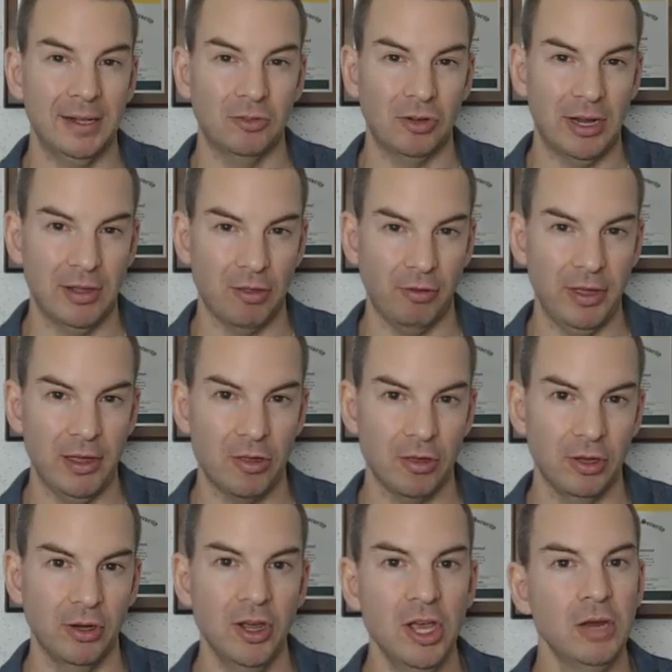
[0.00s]
NAT
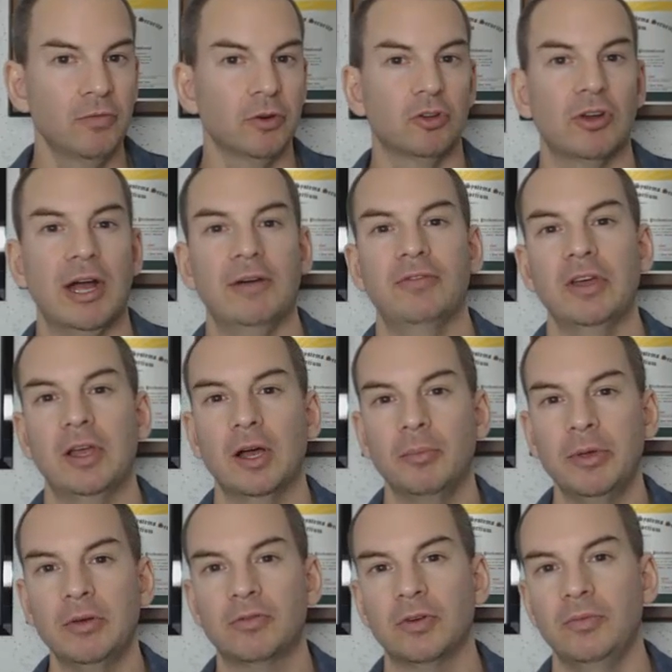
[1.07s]
translation for traffic
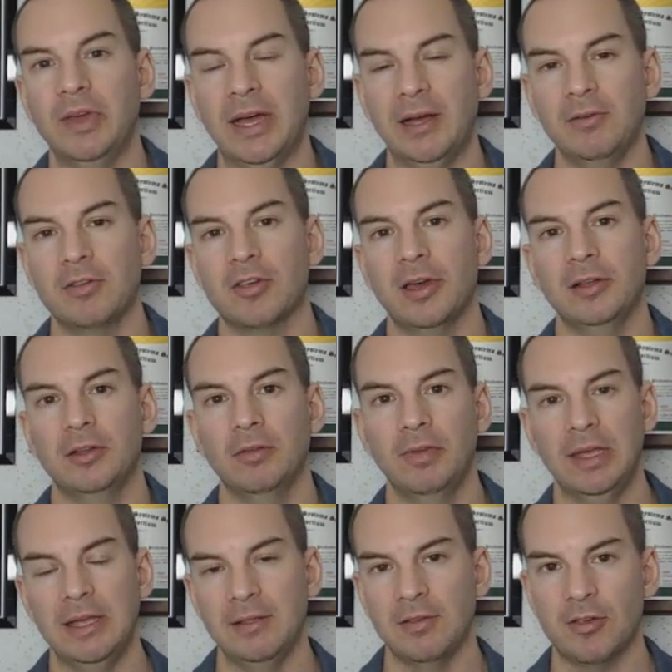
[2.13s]
coming from the outside
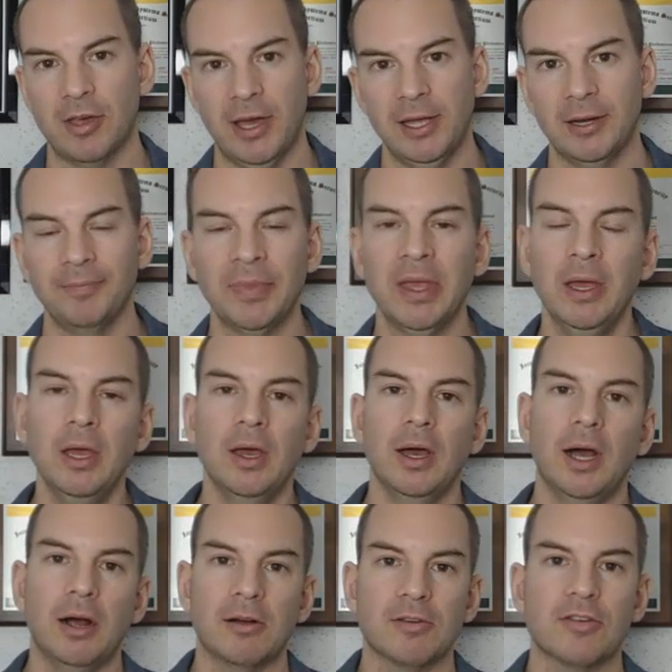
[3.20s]
to the inside.
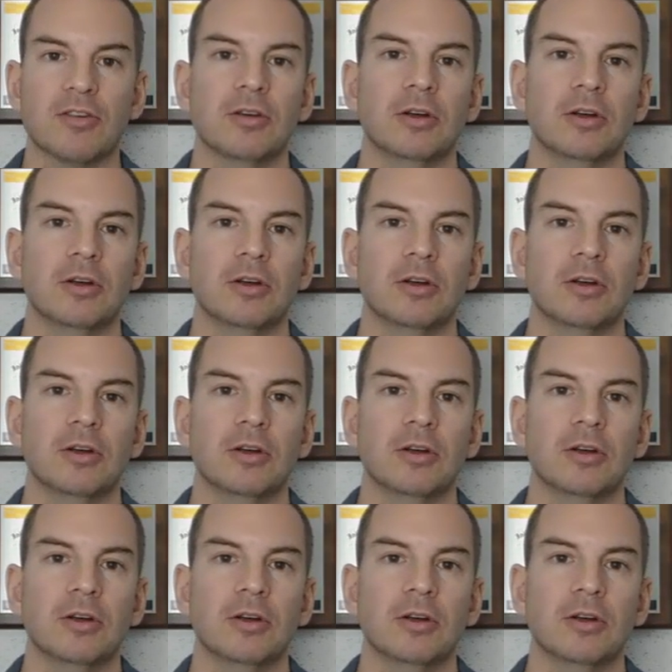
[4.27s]
Our